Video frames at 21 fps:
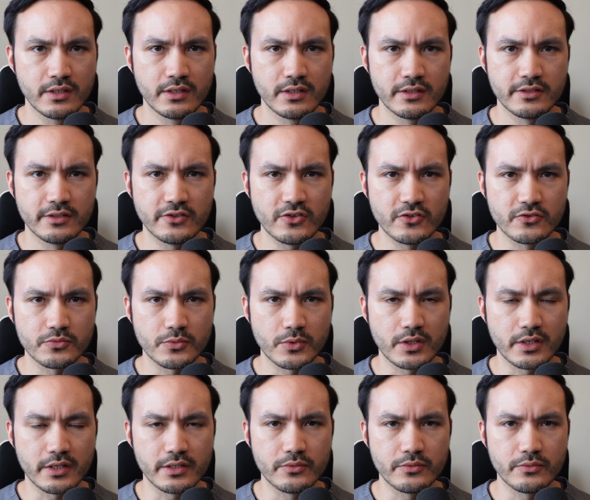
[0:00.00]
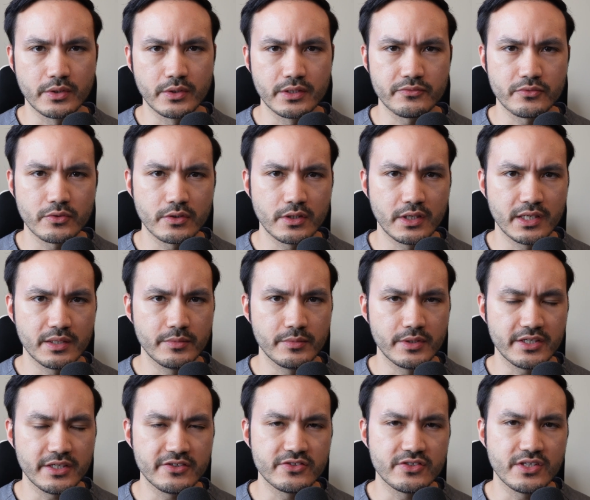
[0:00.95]
This is why whenever I'm
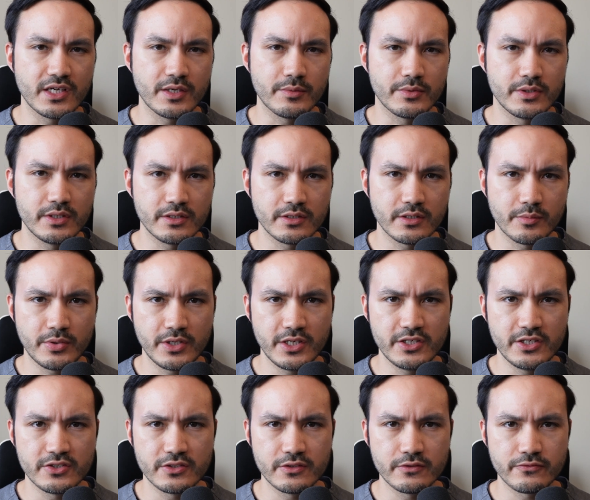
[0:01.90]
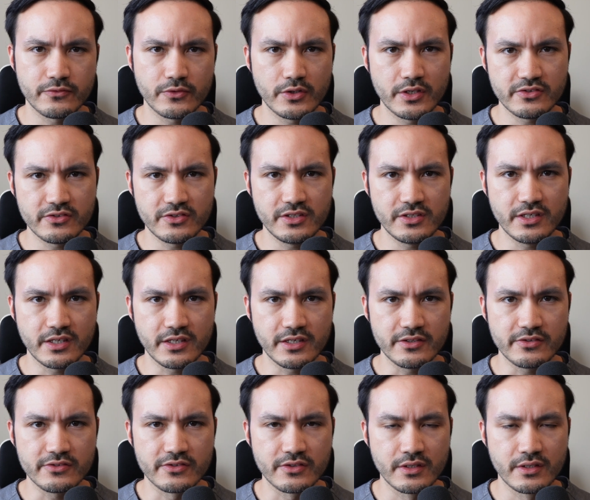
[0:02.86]
examining a patient for
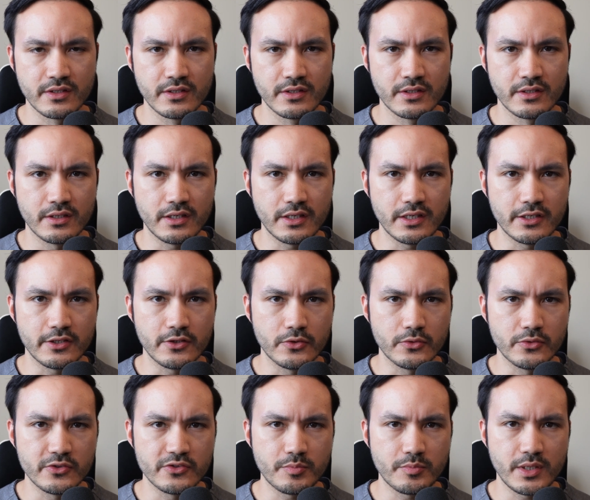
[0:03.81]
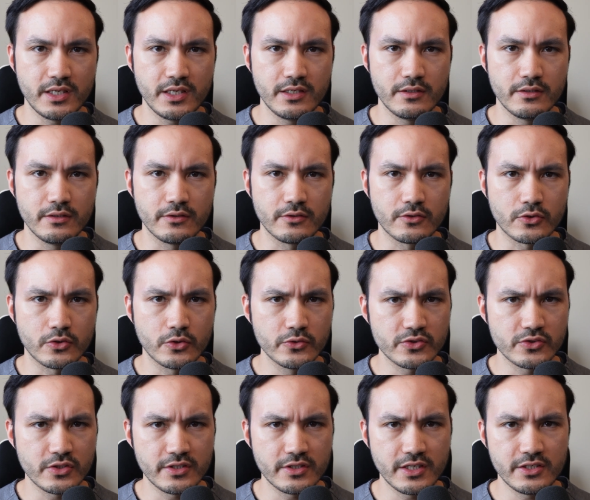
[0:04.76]
STIs, I always pay close
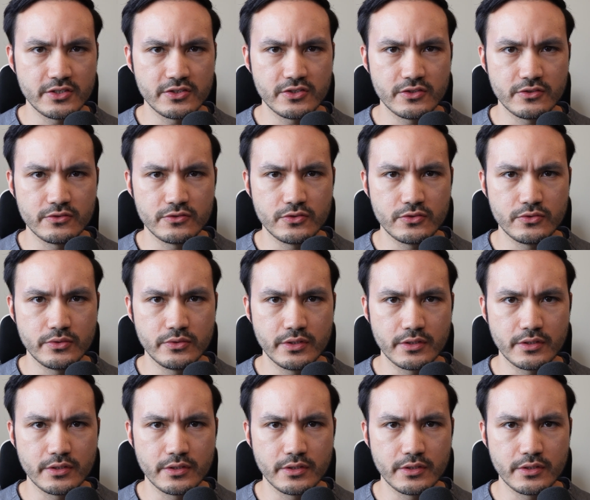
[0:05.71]
attention to their